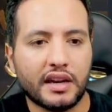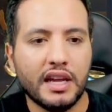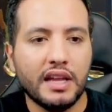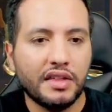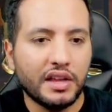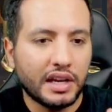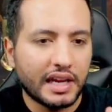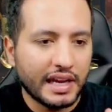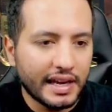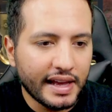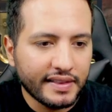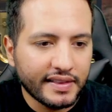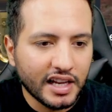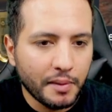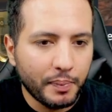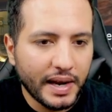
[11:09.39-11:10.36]
either
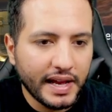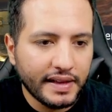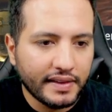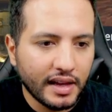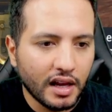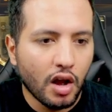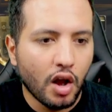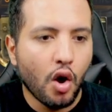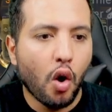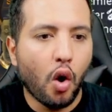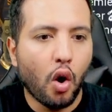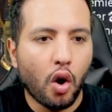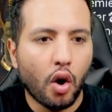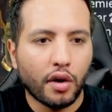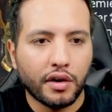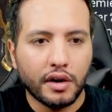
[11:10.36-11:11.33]
kinetic plating
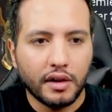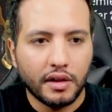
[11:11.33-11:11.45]
or